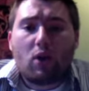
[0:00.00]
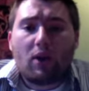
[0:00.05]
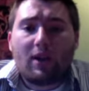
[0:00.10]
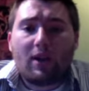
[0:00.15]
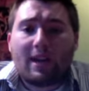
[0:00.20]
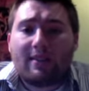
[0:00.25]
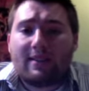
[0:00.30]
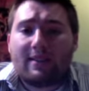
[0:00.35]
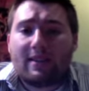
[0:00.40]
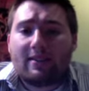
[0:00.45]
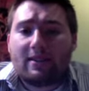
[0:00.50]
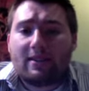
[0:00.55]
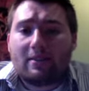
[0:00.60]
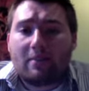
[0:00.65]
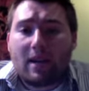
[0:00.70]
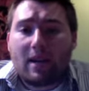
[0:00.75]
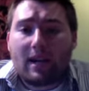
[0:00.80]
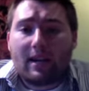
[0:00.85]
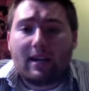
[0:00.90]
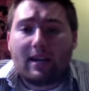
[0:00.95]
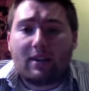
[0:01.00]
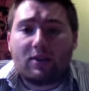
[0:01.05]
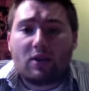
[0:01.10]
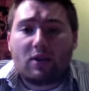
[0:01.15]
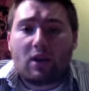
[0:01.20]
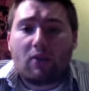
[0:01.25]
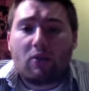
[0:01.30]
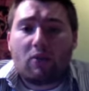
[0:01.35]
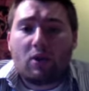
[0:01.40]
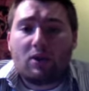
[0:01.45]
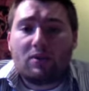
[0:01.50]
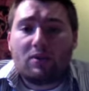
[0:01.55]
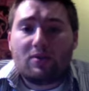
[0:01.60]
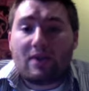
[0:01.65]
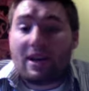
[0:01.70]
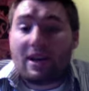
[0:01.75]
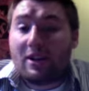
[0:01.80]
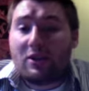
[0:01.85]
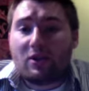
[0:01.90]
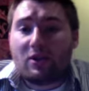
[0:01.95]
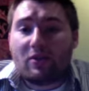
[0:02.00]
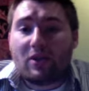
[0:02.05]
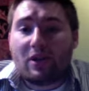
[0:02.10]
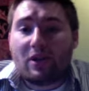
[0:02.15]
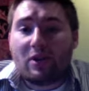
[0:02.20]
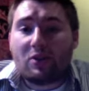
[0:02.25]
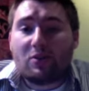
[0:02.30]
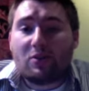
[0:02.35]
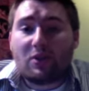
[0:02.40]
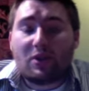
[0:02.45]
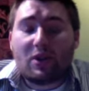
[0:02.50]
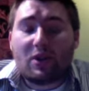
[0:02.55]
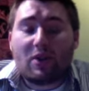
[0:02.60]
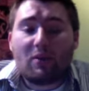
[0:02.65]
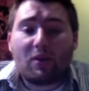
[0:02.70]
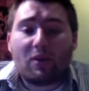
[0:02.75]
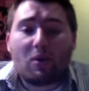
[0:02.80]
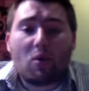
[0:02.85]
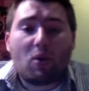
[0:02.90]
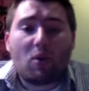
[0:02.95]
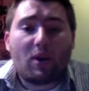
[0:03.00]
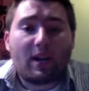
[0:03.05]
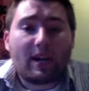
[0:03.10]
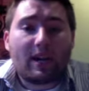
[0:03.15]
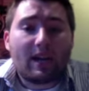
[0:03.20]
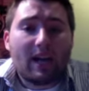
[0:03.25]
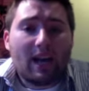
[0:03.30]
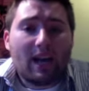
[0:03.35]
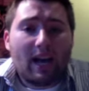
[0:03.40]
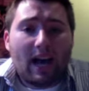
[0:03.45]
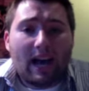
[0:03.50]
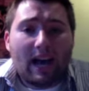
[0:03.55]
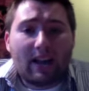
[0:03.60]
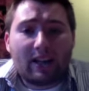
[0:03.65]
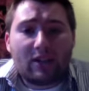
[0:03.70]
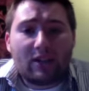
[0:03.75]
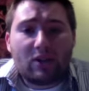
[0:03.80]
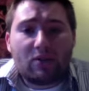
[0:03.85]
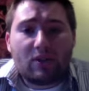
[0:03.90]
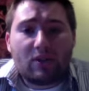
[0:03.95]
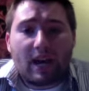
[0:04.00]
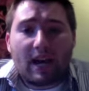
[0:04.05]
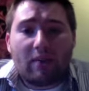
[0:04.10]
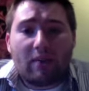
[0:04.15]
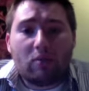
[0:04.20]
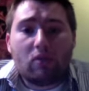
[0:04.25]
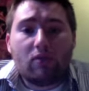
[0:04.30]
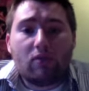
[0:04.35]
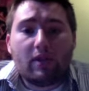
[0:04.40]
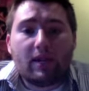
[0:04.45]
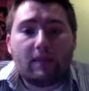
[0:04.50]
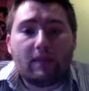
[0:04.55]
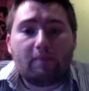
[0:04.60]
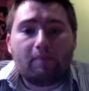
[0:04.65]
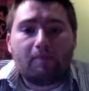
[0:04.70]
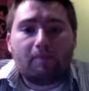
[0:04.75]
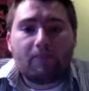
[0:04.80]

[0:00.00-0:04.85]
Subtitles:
You have to have some editing software to edit your videos when you're done recording. I like to use iMovie.